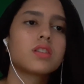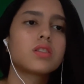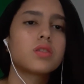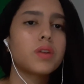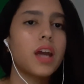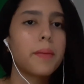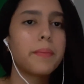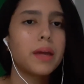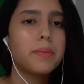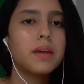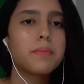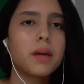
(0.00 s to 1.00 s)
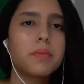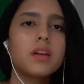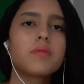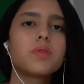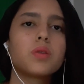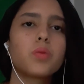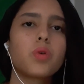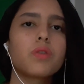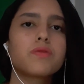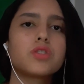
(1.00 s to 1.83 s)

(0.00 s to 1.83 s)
So yeah, maybe if they would have